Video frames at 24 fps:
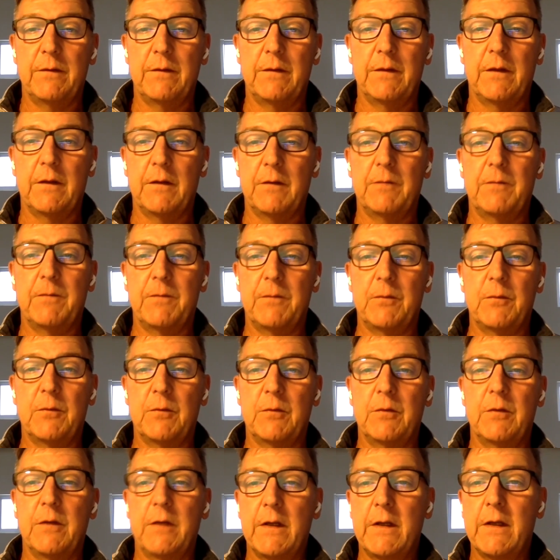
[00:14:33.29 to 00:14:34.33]
you know, for
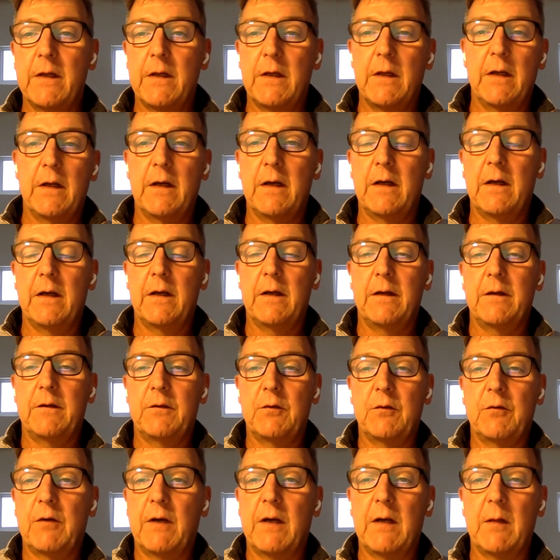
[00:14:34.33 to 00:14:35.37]
uh,
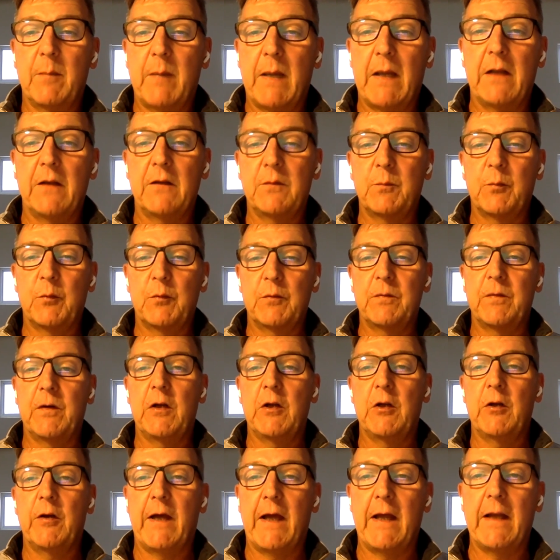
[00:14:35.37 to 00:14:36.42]
to create a balanced
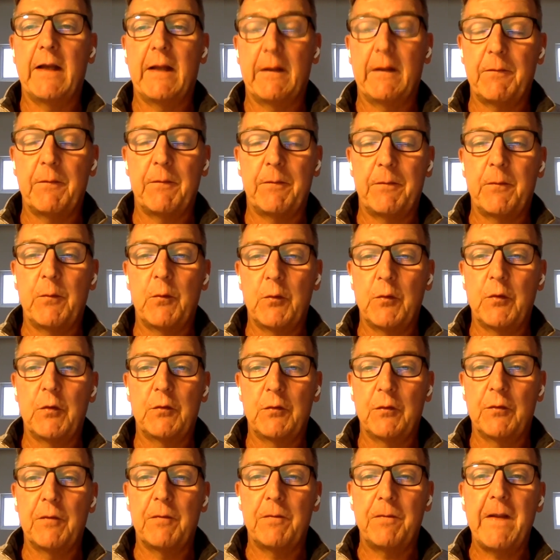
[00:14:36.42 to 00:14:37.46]
portfolio and for
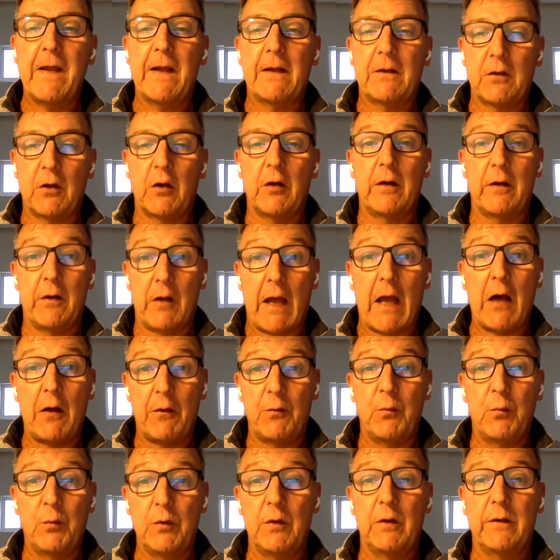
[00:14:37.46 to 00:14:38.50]
to reflect on how
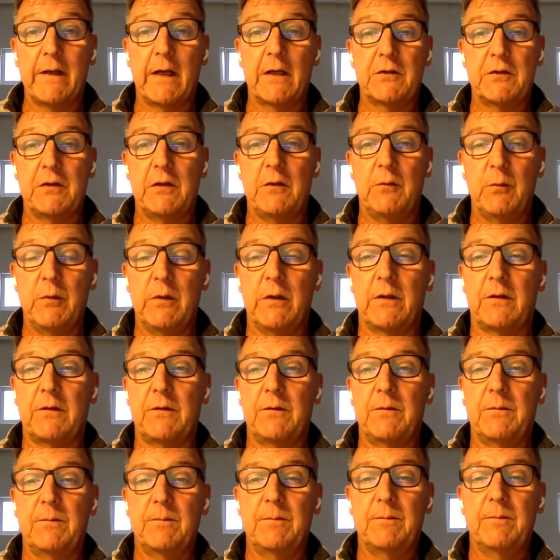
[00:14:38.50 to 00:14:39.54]
the world actually works.
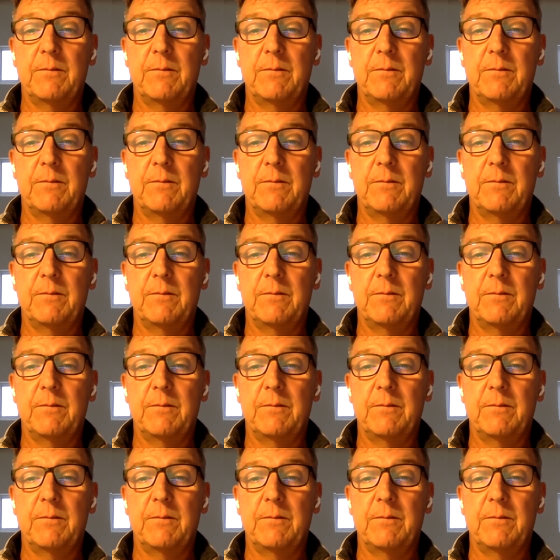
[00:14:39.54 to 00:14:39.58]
